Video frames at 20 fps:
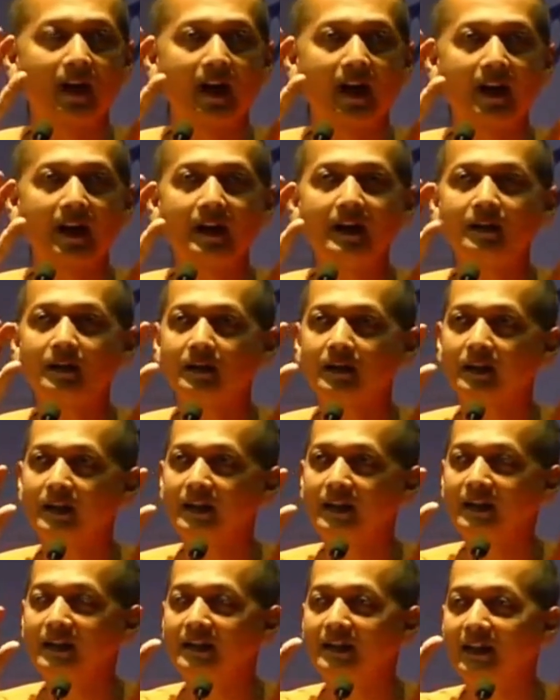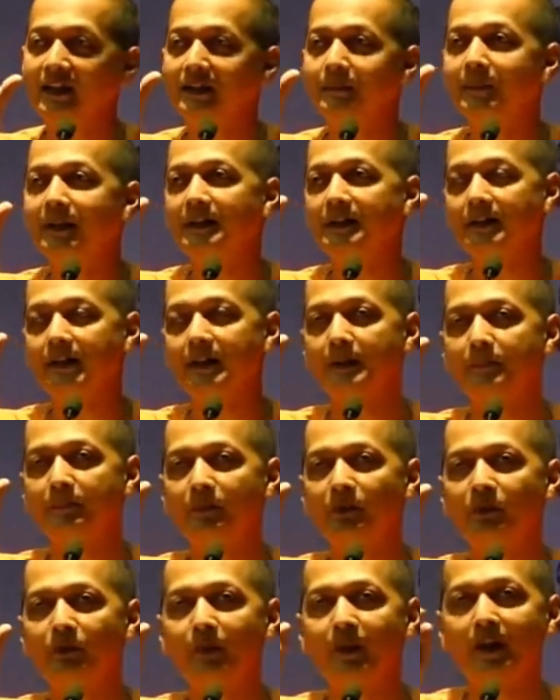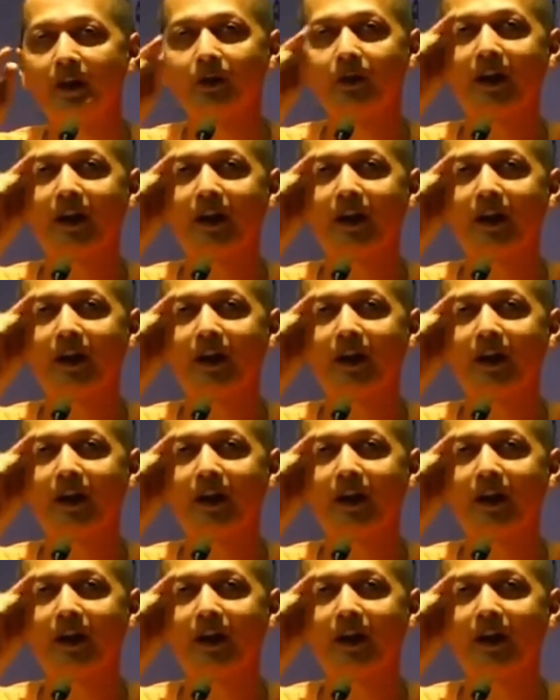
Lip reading: and incremental improvement.